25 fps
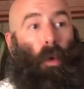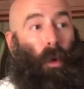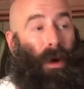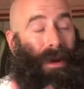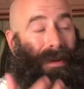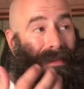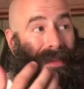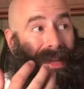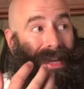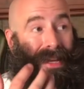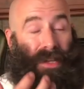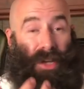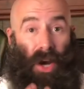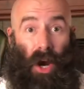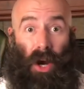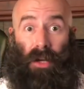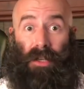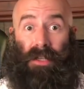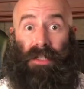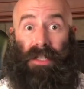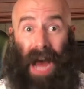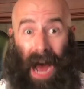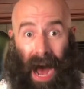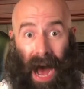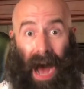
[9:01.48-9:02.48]
when these
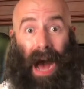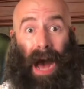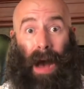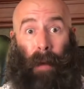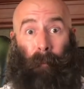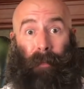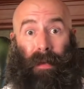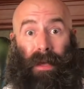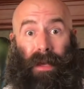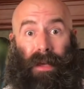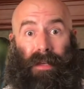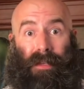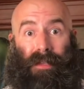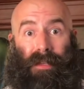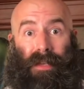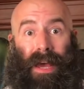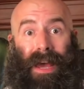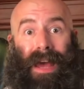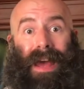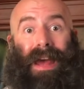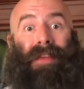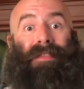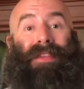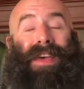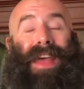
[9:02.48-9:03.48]
are topics
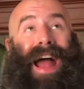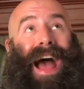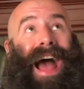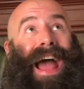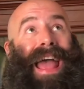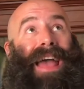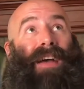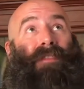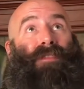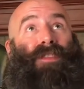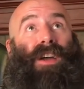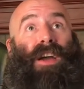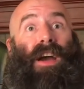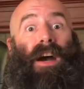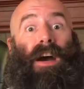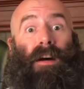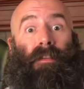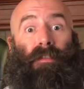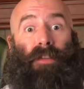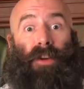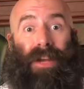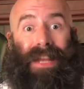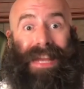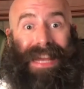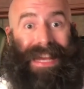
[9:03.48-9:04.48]
that I have
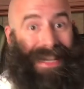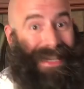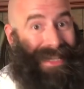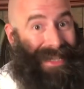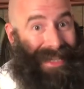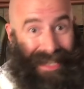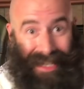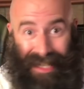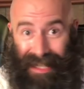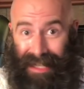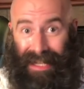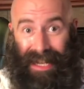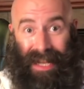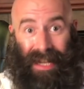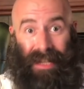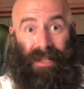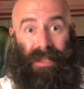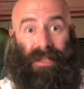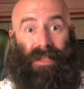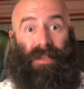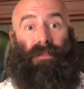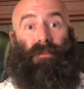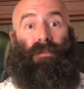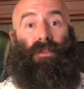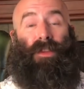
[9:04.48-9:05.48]
covered
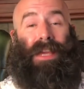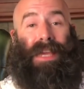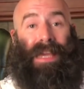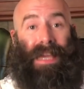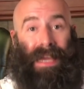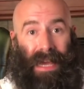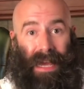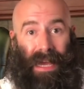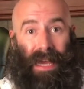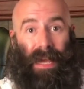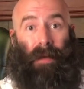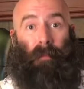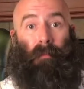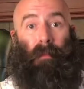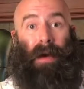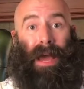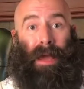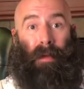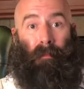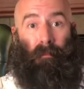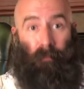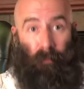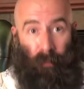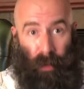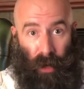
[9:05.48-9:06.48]
extensively in
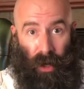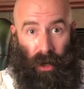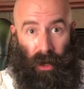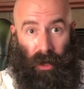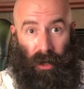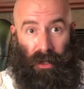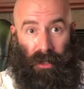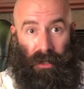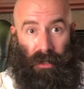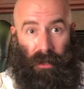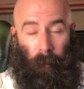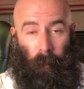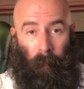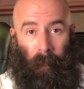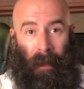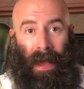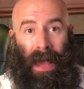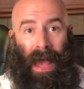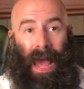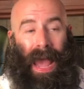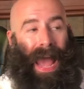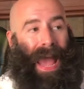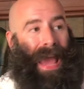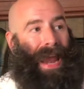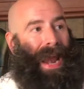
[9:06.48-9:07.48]
my books.
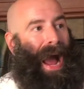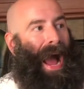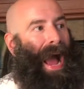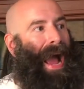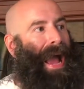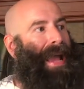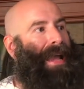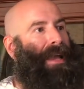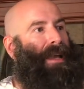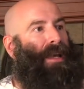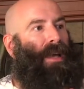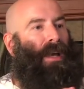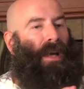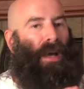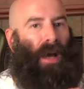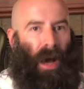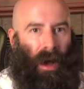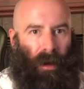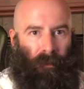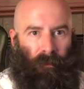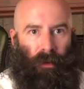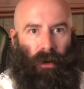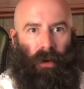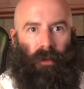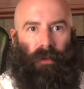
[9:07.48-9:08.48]
And I
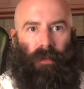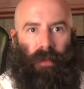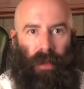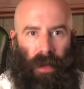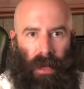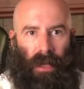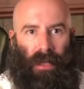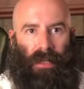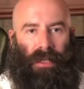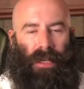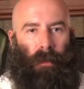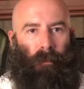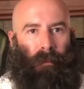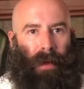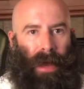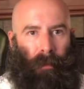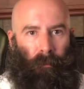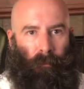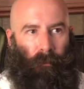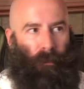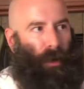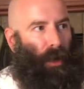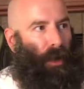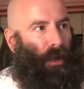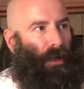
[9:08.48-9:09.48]
cover things in my
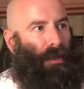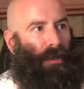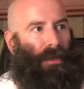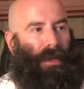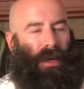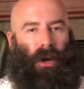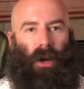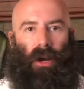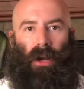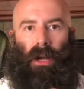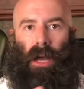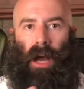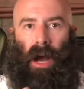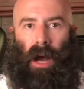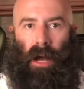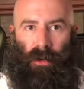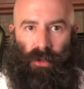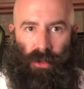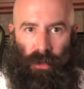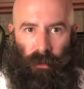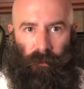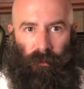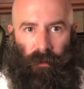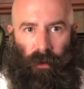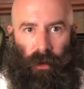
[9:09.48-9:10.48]
books that are
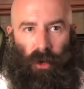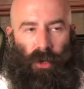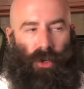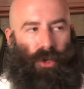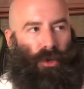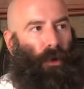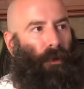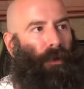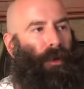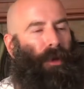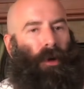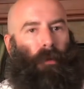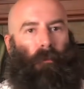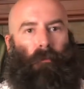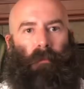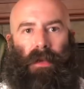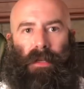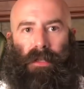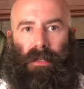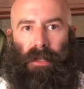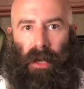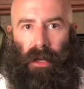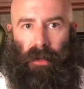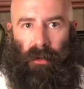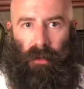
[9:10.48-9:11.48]
controversial, that are
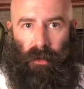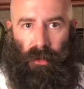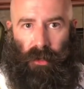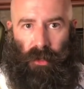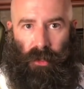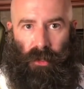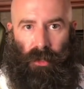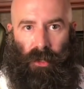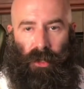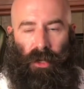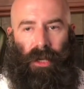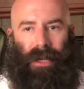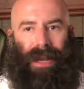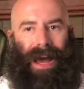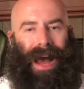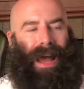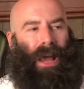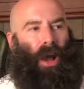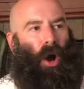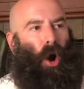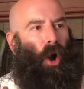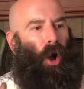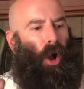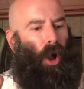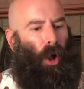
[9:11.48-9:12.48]
misunderstood.
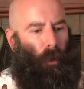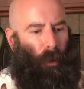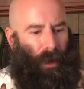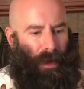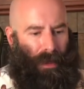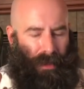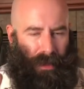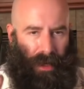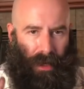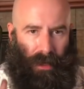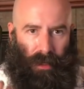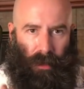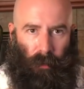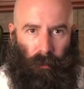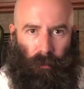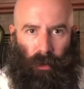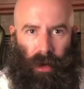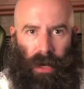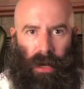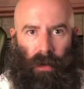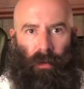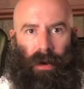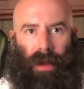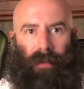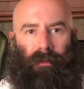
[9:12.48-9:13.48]
I always like to
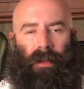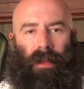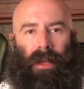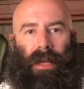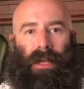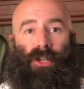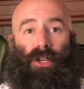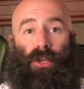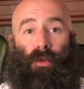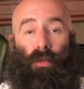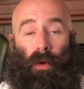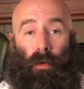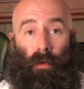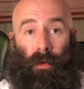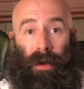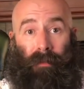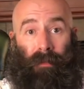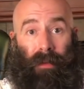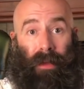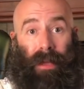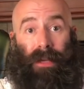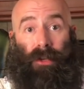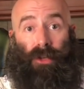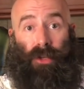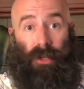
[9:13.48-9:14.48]
bring revelation where
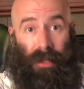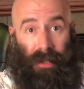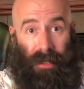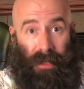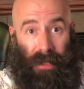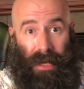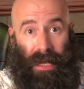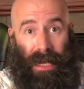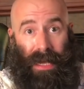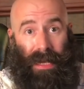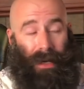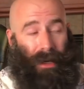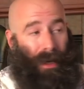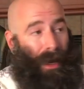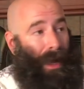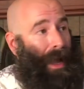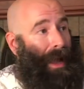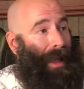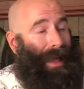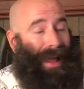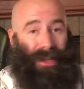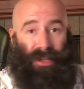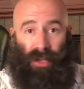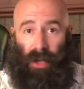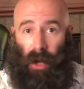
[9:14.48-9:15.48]
revelation is needed.
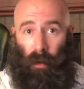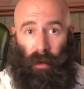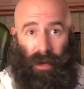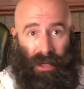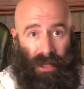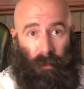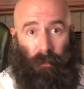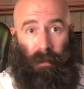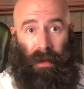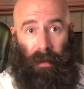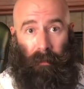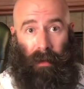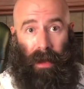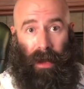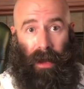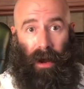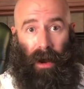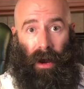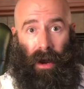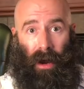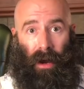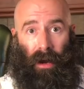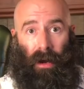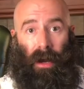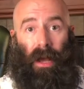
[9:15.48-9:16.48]
That's always been my
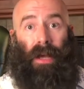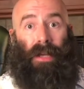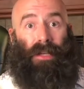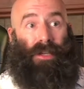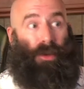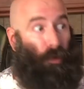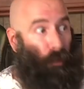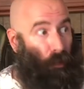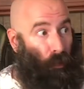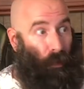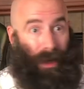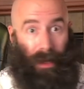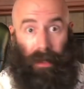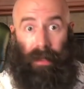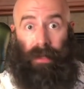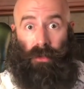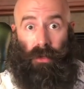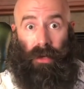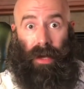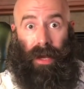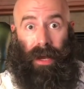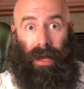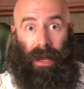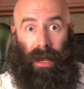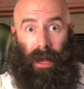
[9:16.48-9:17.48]
heart, to really
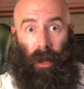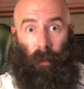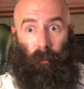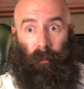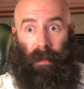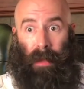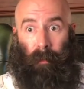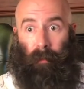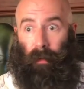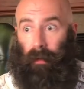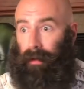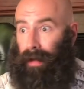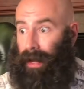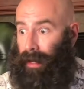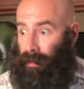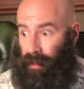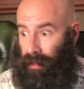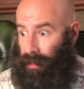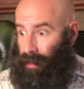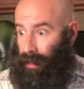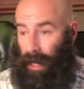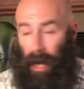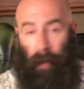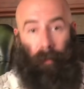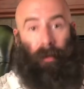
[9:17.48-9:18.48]
try to help people, not
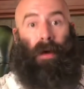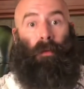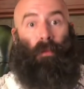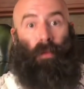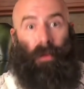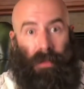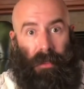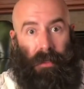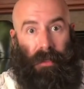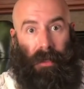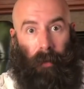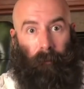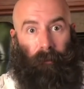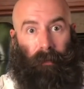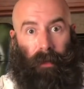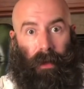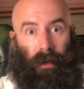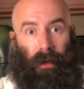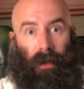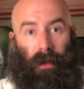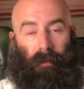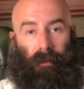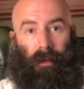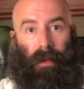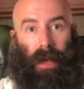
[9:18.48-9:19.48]
just come up with
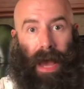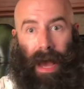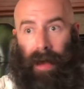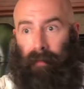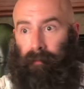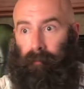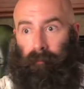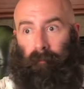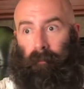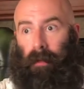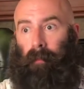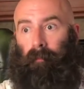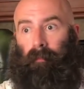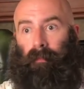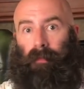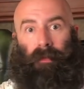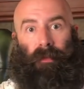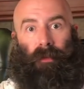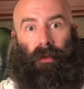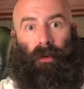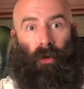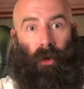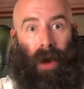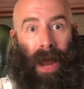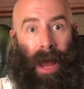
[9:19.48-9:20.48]
something to have a
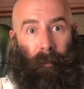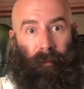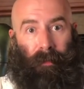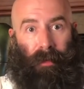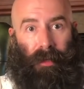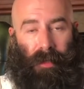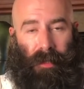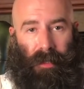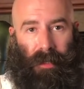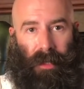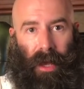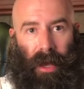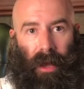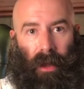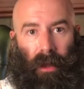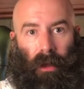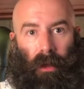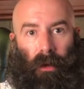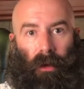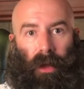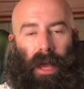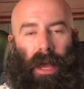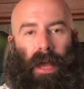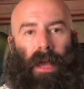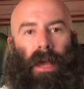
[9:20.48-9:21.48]
crap to sell,
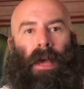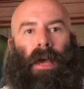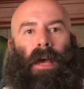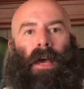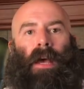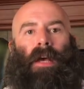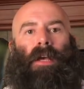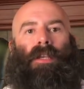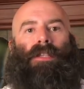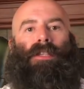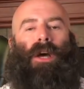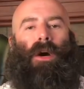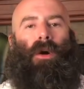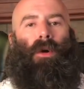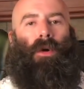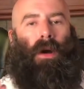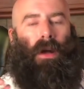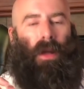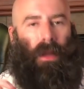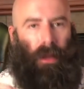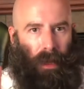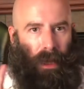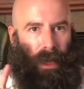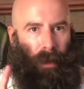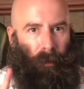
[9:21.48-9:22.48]
okay?
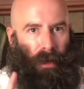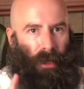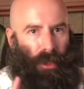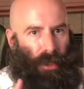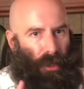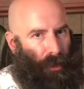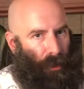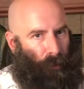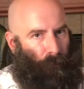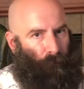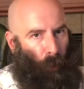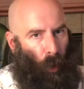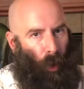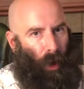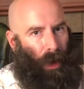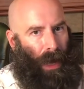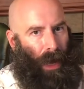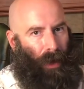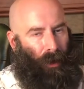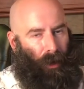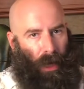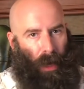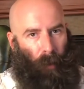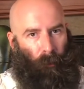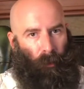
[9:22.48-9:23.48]
So let me just point
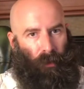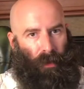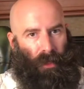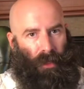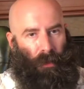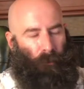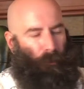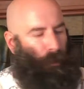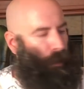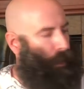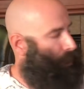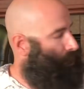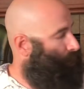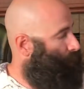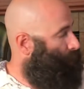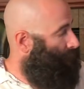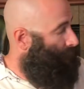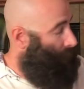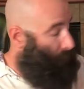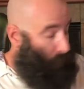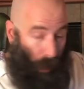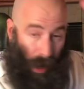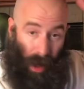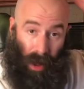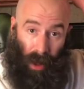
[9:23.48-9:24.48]
out a couple of these books,
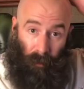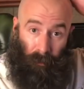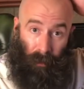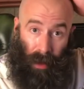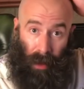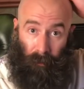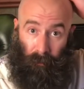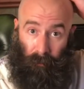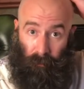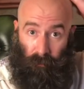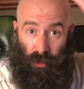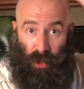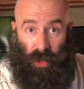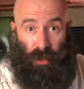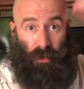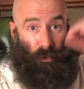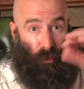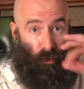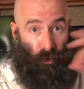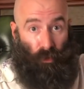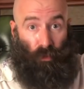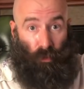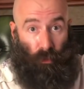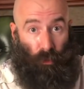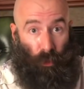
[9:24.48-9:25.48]
because I'll just
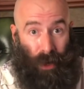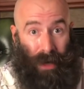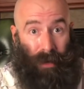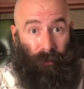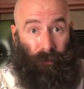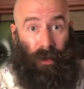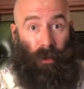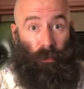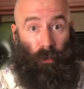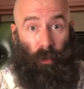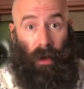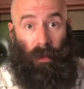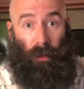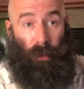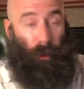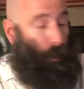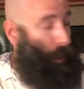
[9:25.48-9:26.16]
briefly run